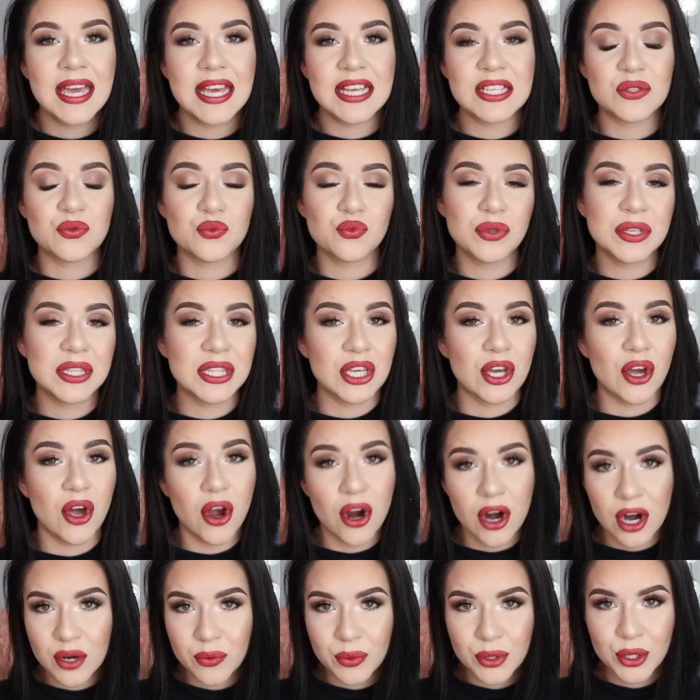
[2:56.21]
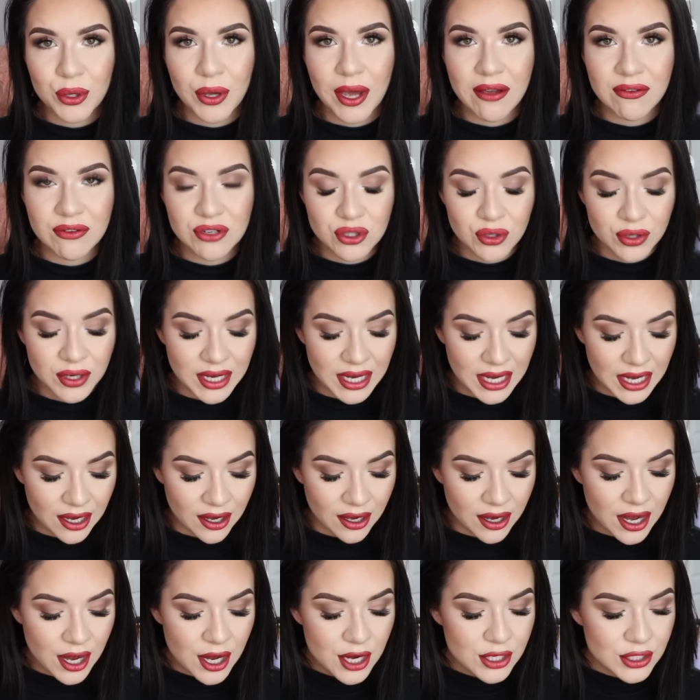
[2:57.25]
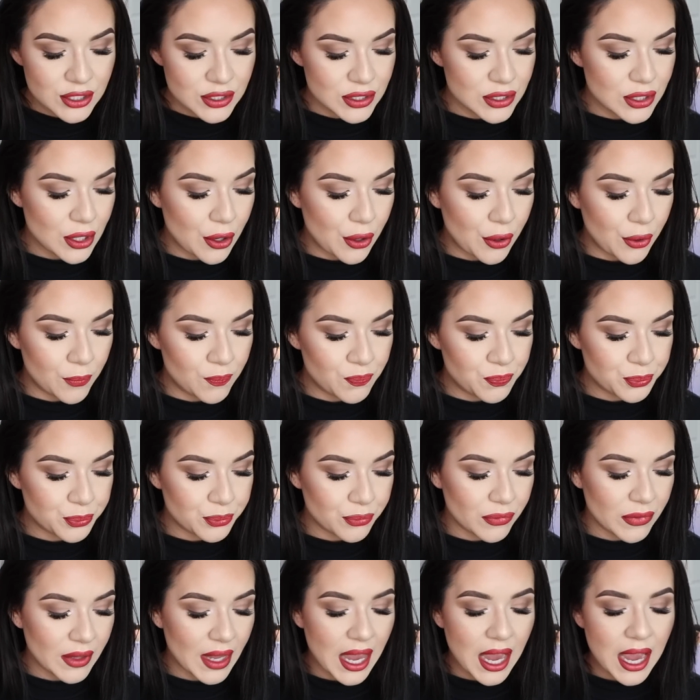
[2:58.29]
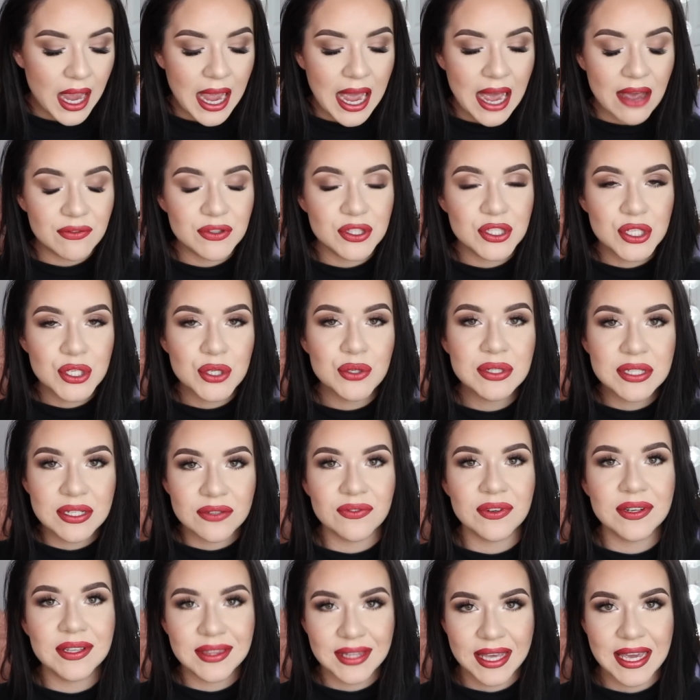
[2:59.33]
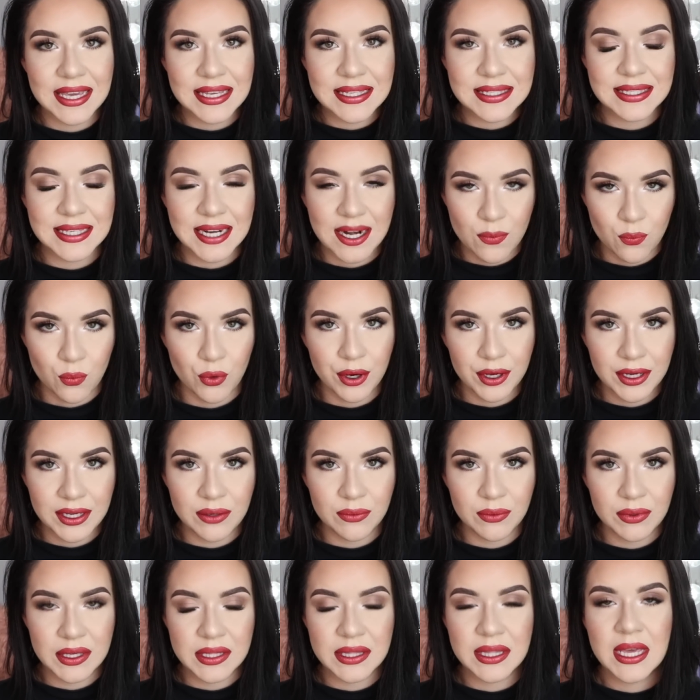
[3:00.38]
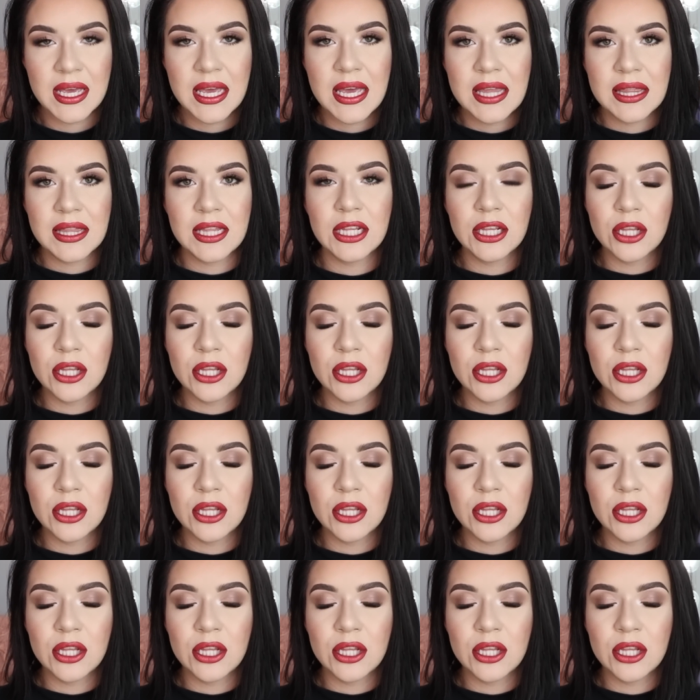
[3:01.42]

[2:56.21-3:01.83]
it's really hard when you have short hair. So I have 2 different lengths that I'm working with. The